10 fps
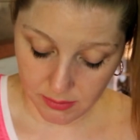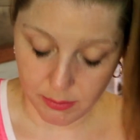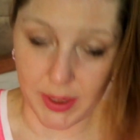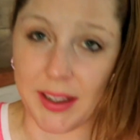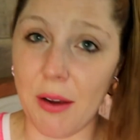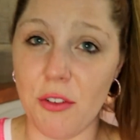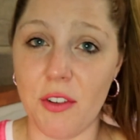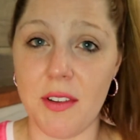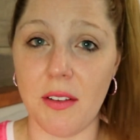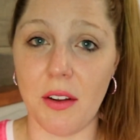but that was
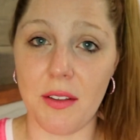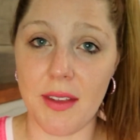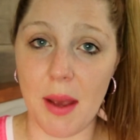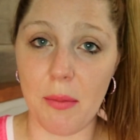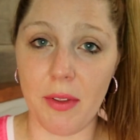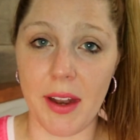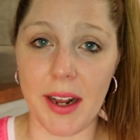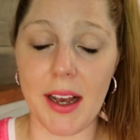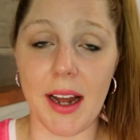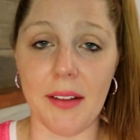just a little sample that I
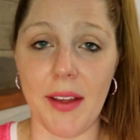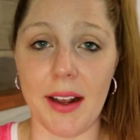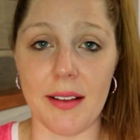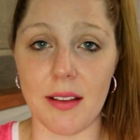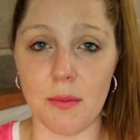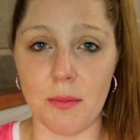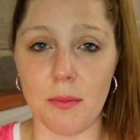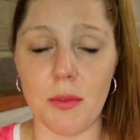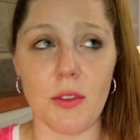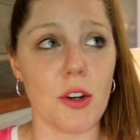got in like a
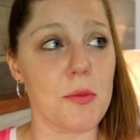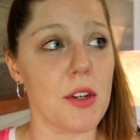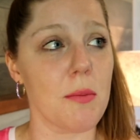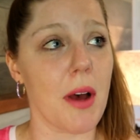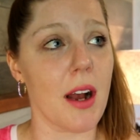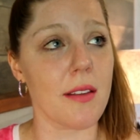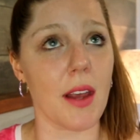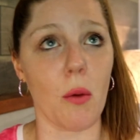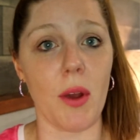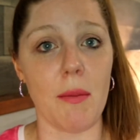subscription box
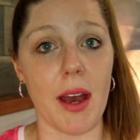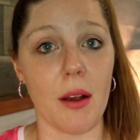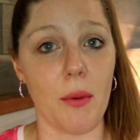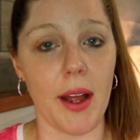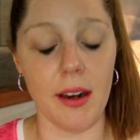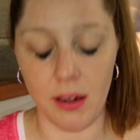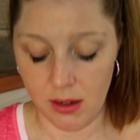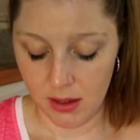like way back when.